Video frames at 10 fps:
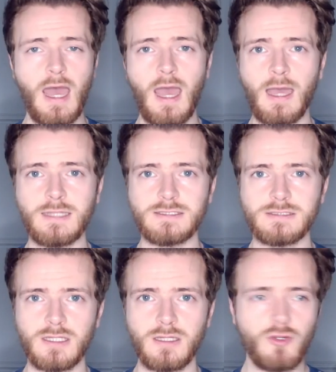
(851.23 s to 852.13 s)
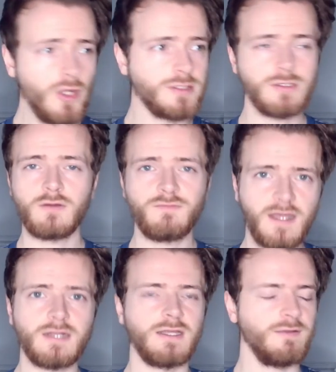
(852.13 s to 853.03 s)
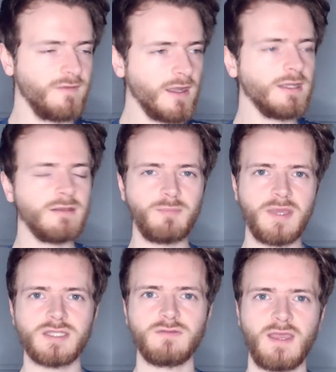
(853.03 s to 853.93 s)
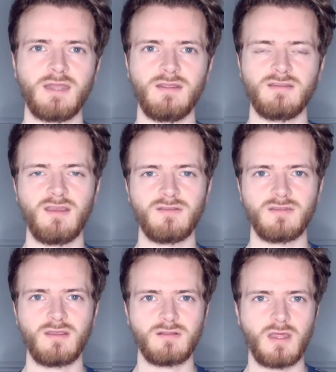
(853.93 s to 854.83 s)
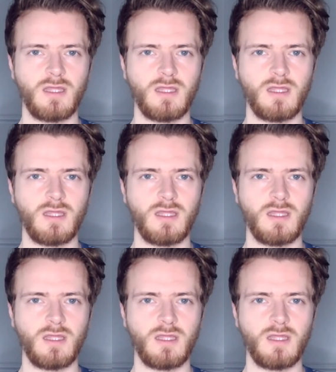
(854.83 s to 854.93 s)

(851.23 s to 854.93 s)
And good, finally a depiction of Hades that isn't this